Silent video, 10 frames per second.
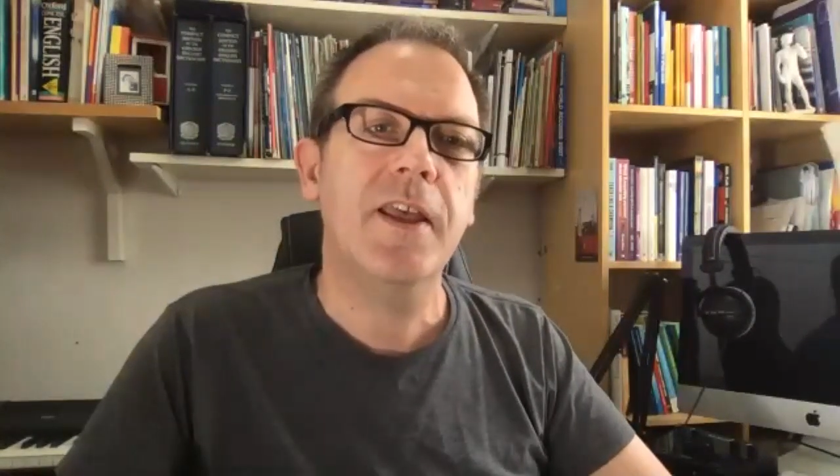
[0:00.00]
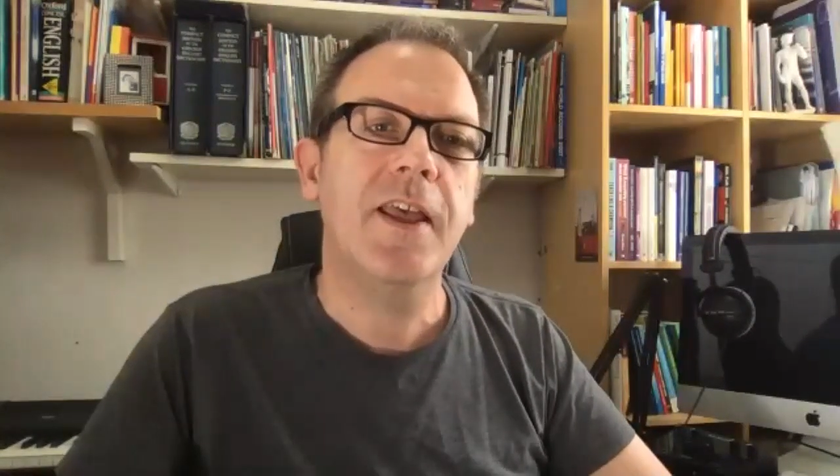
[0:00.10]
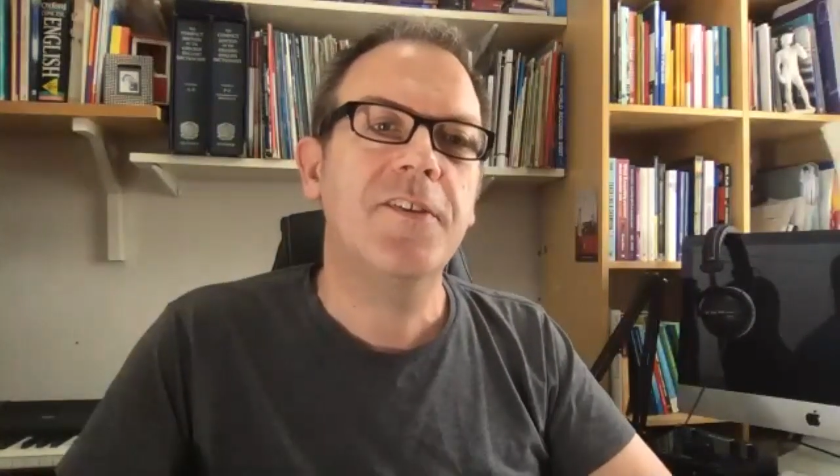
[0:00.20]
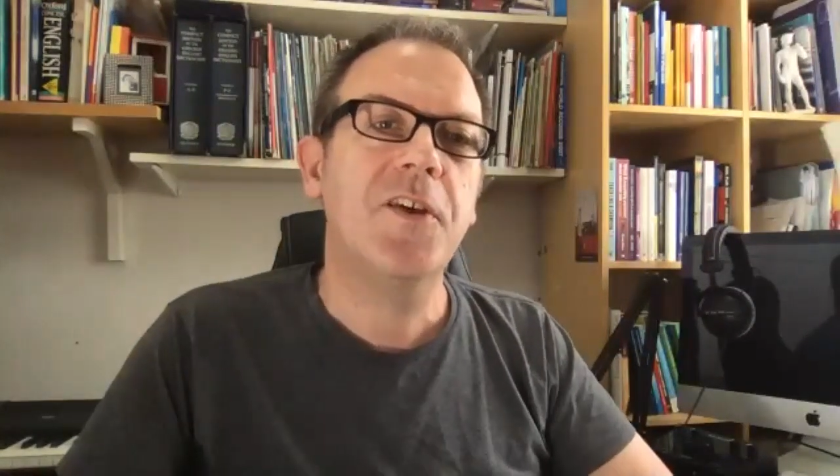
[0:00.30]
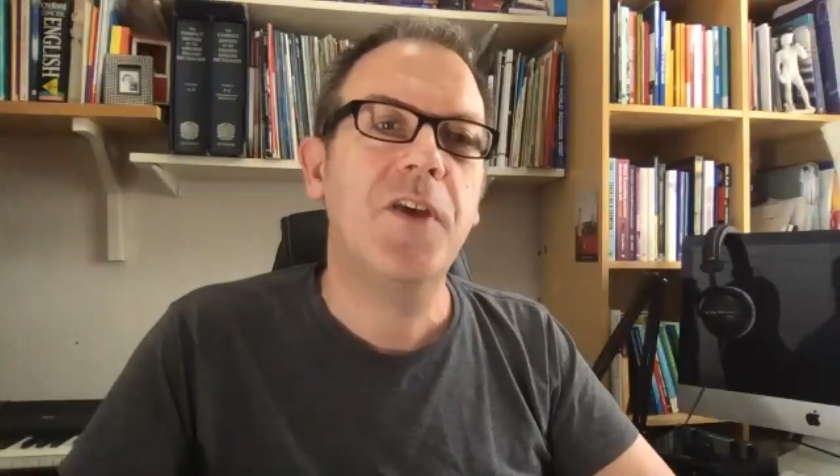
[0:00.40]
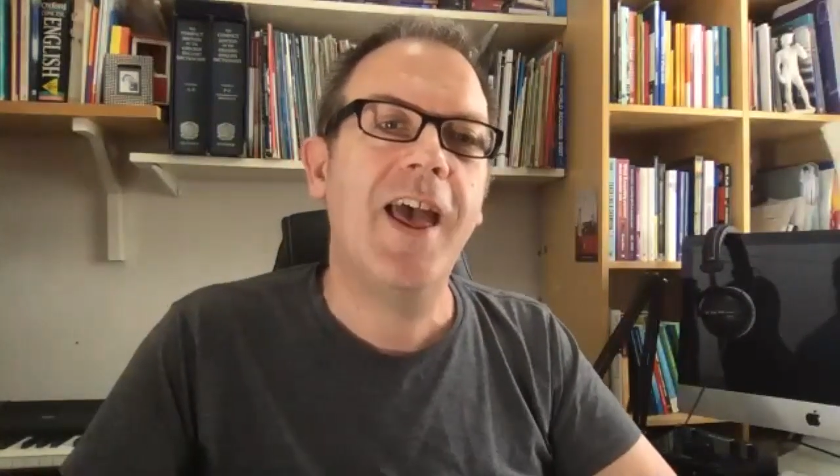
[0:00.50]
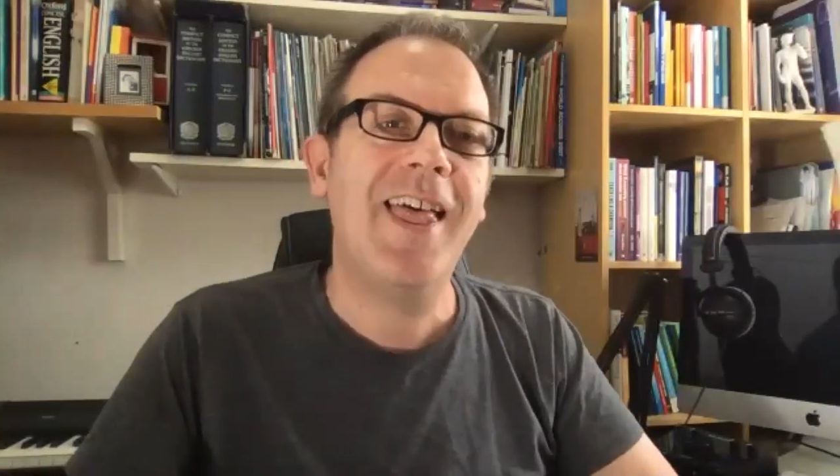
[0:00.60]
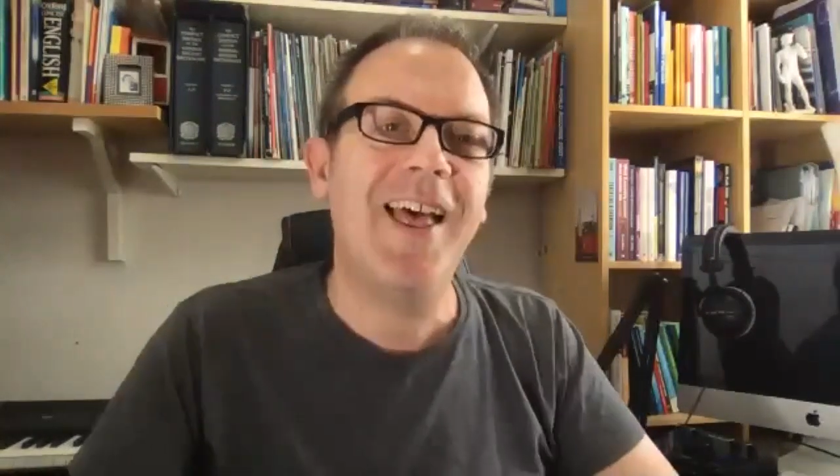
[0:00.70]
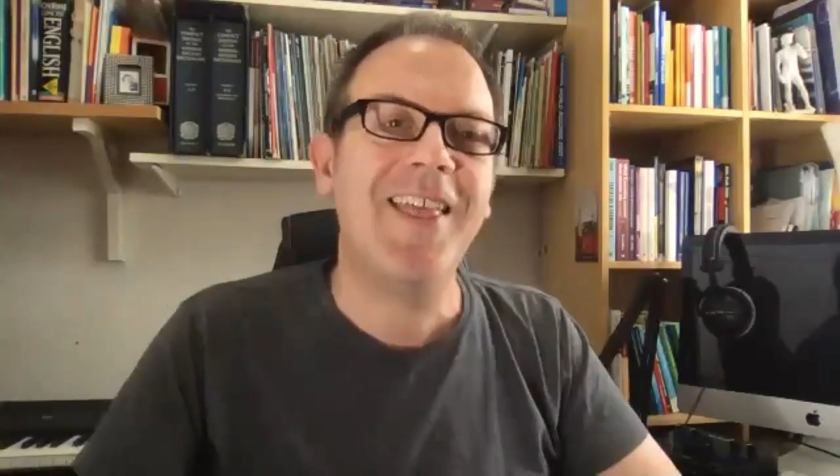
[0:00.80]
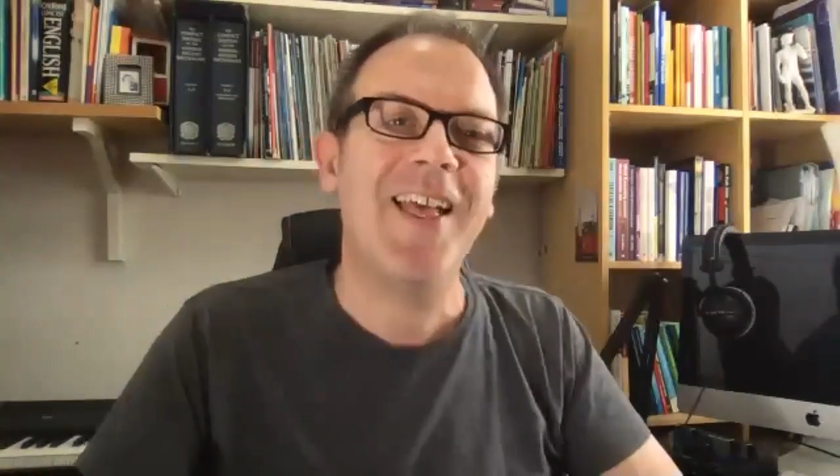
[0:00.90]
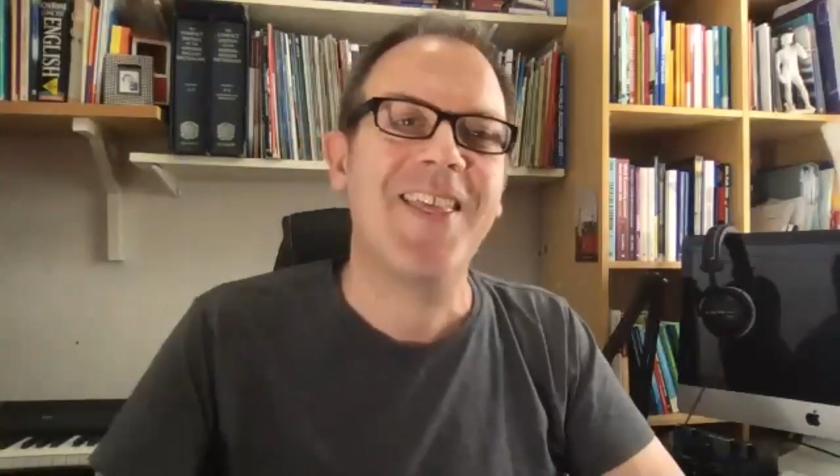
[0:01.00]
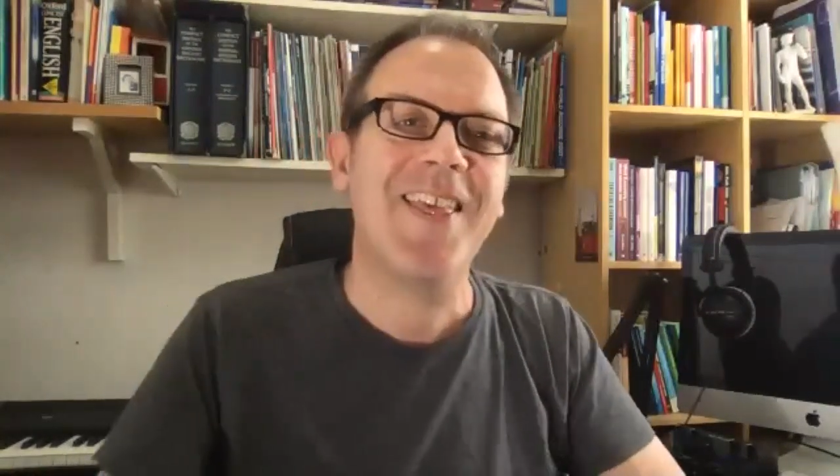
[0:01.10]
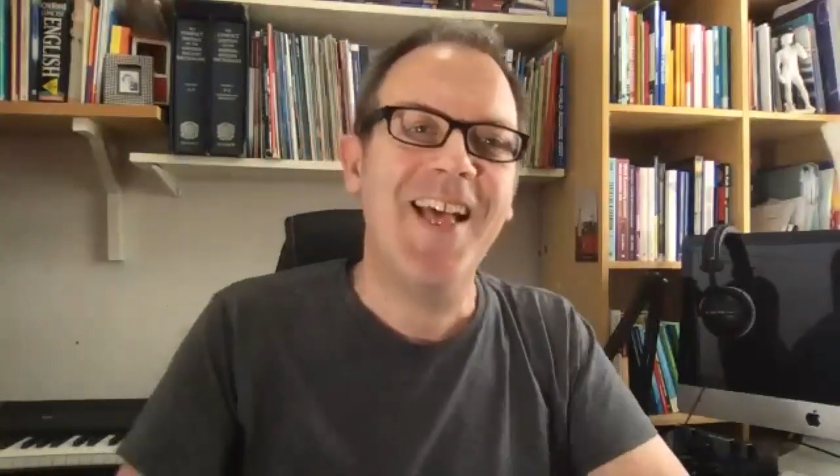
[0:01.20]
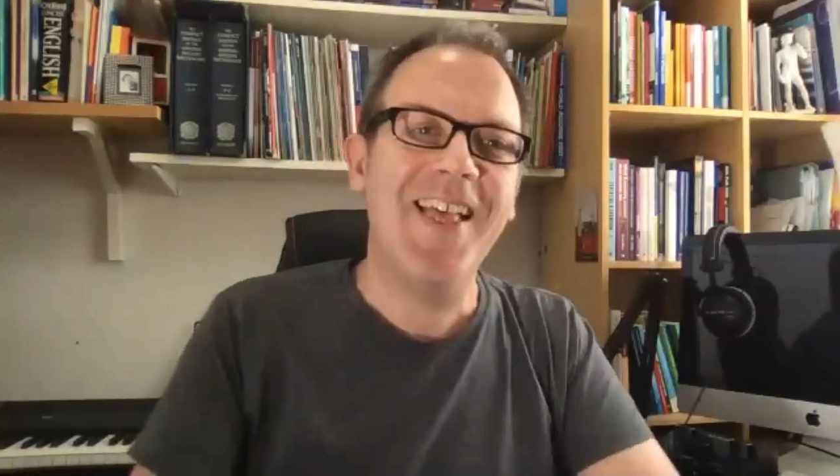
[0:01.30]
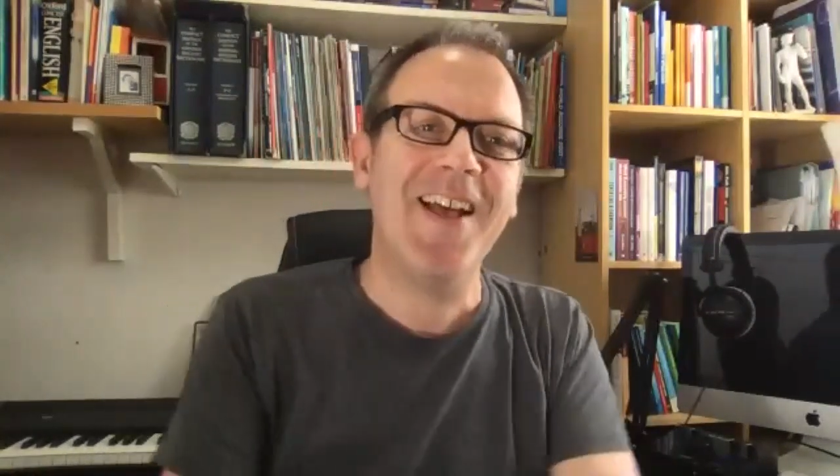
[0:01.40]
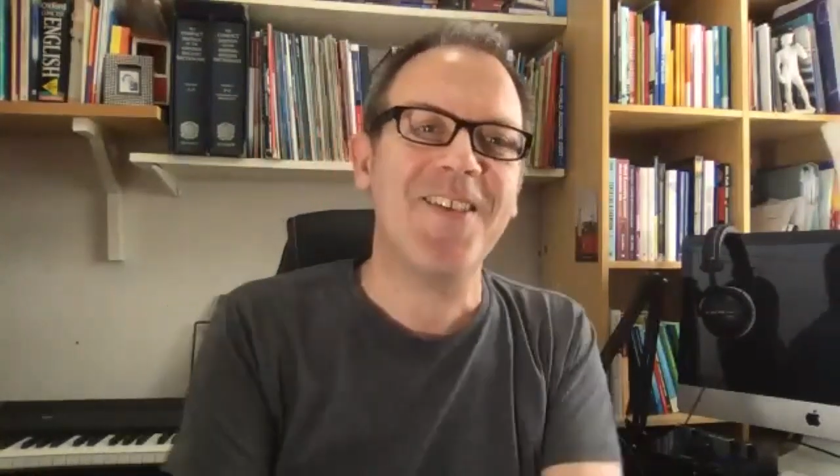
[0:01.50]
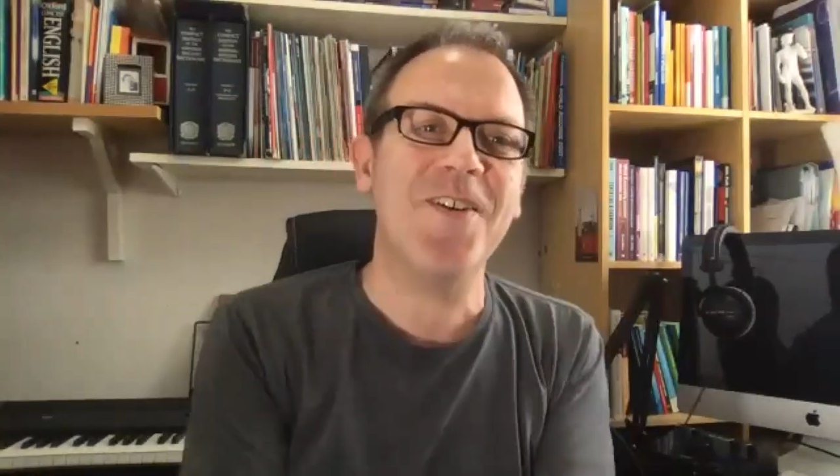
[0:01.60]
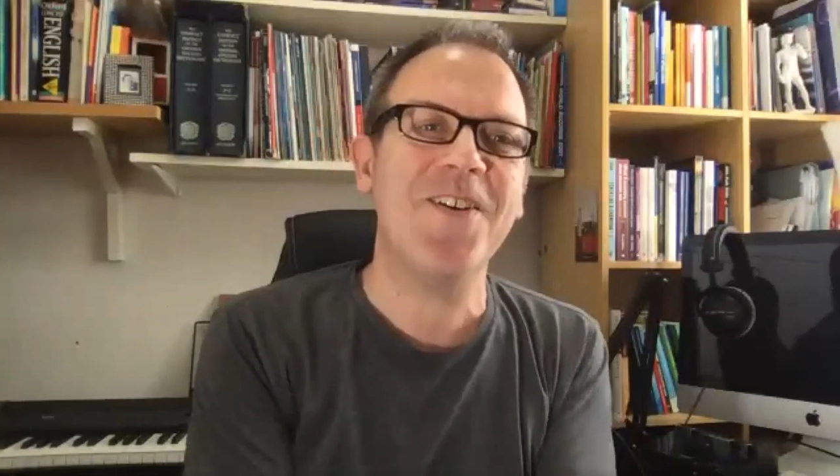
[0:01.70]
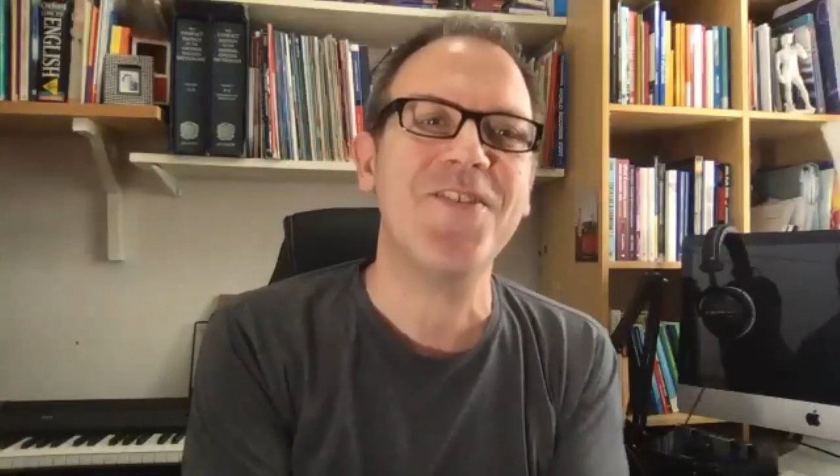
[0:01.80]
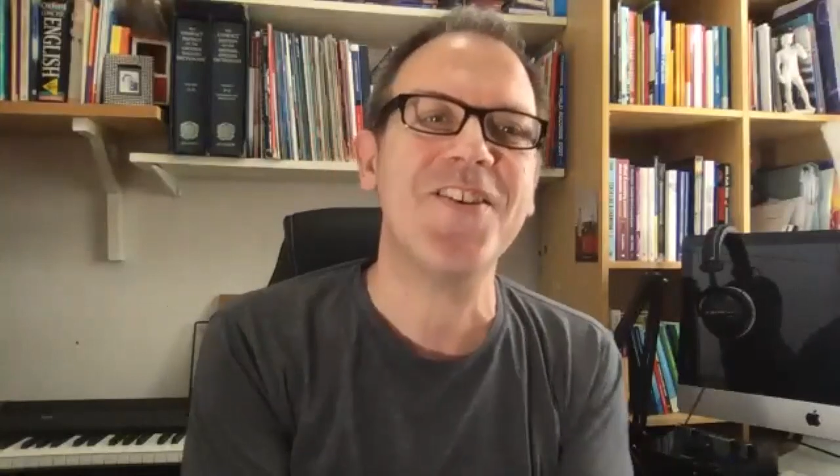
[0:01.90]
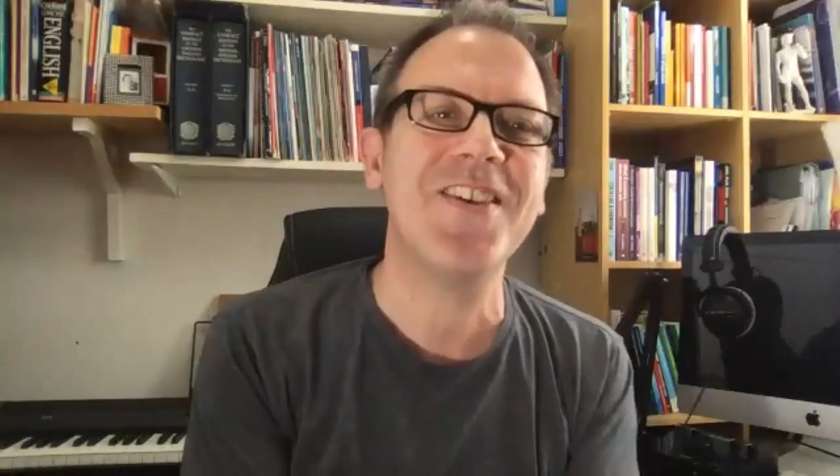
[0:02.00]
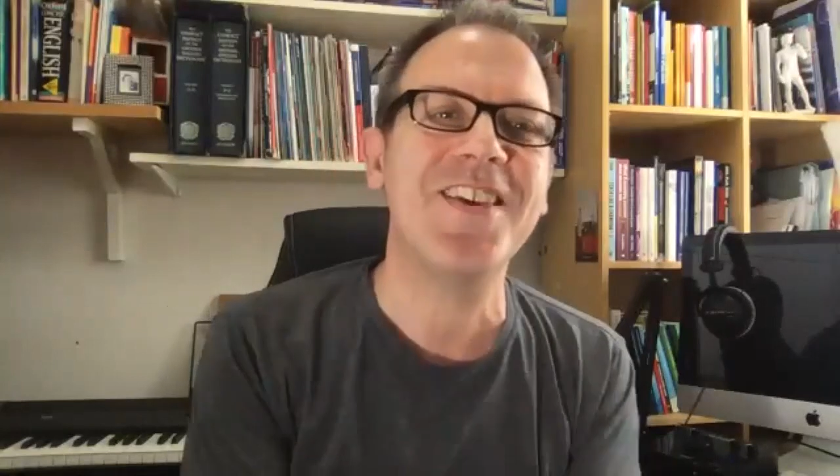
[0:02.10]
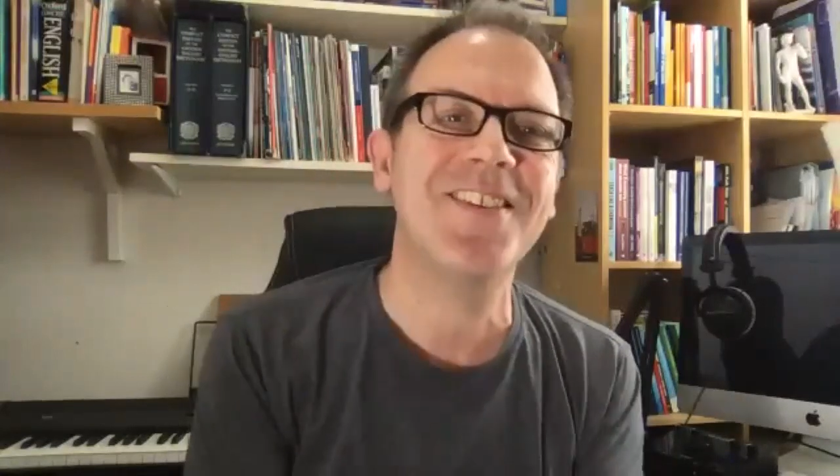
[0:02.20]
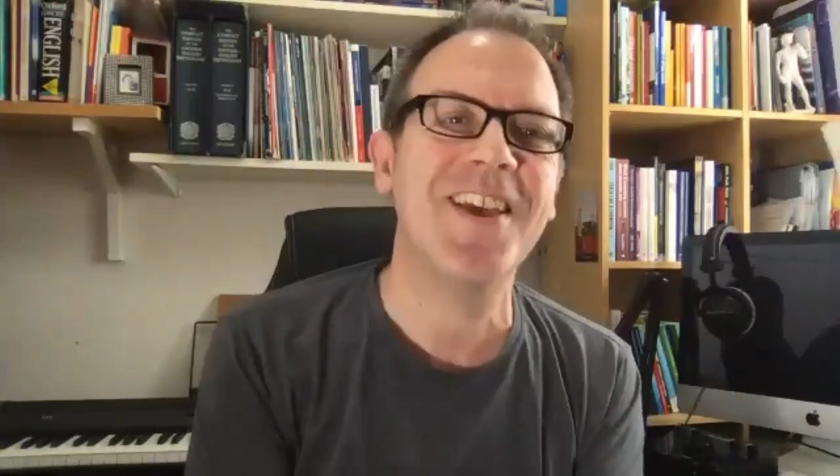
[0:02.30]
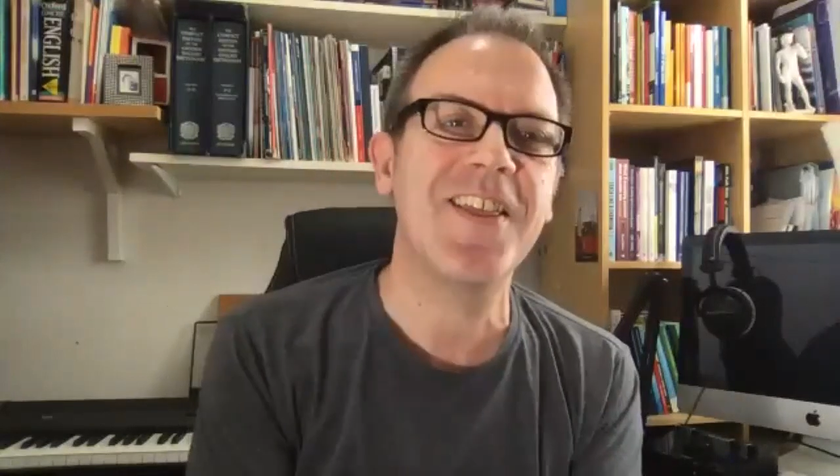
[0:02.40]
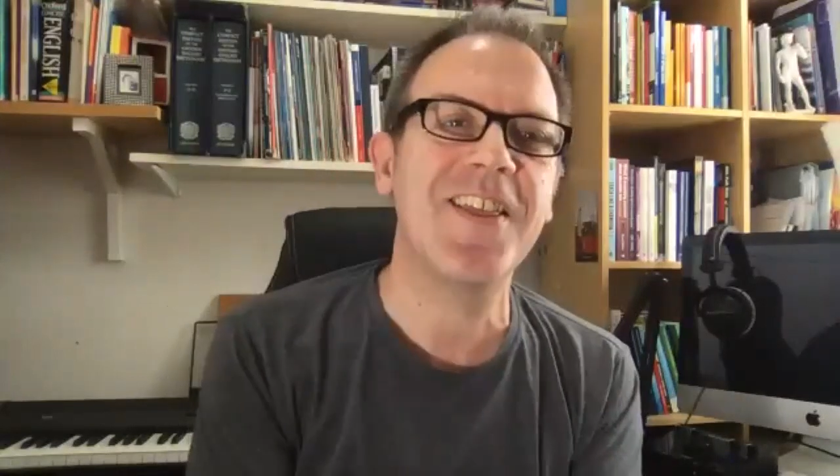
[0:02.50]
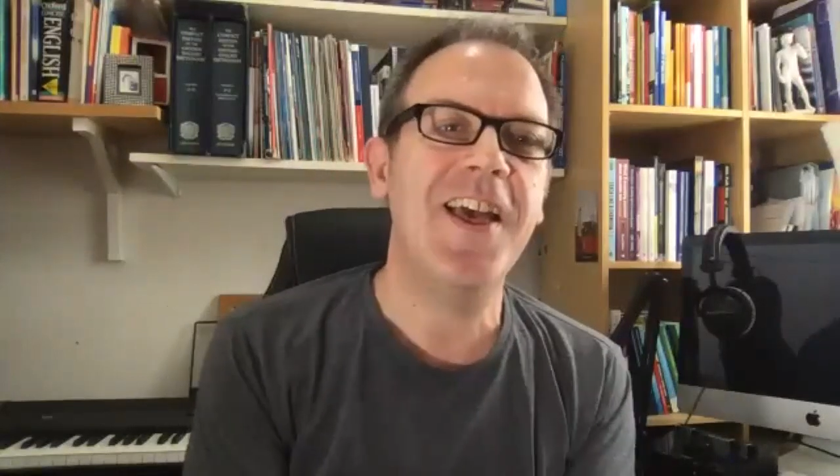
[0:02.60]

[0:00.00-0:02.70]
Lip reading: So yeah, that's my view these days.